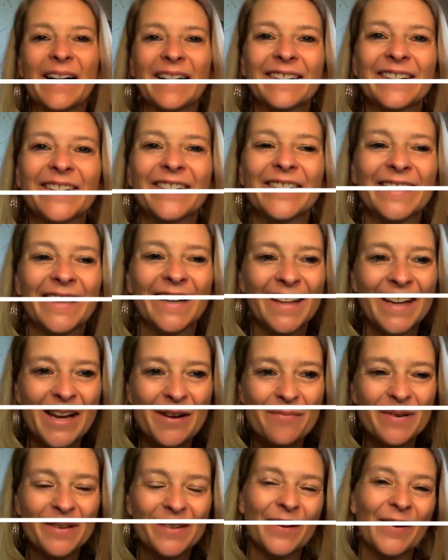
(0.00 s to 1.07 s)
back to another
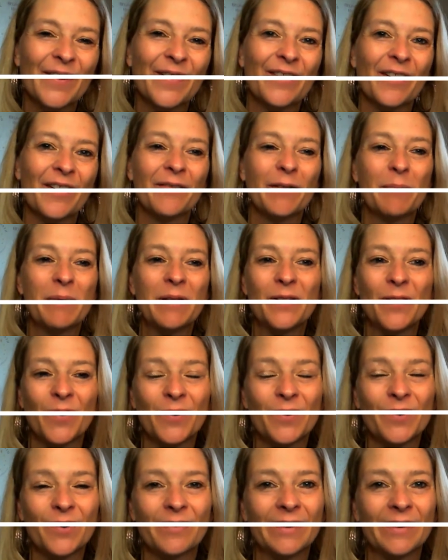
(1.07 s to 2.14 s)
episode of the
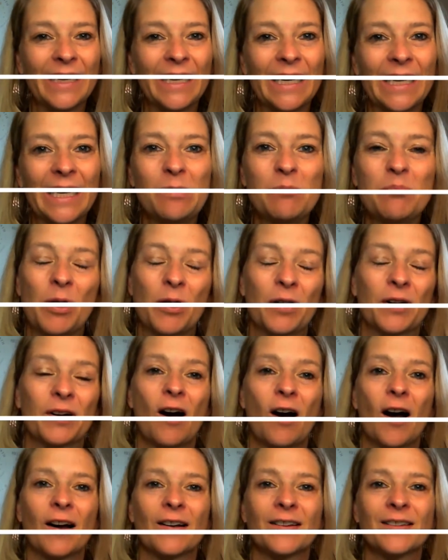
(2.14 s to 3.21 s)
Beyond Overeating
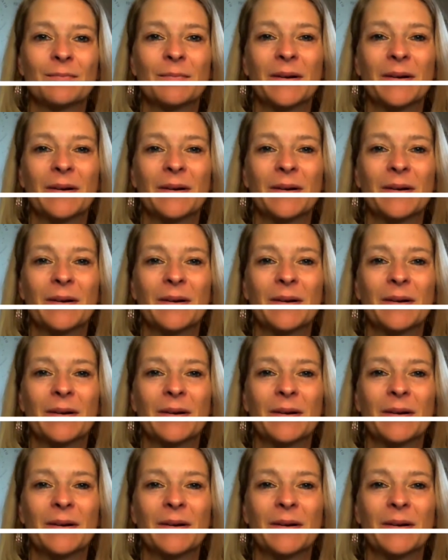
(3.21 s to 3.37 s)
podcast.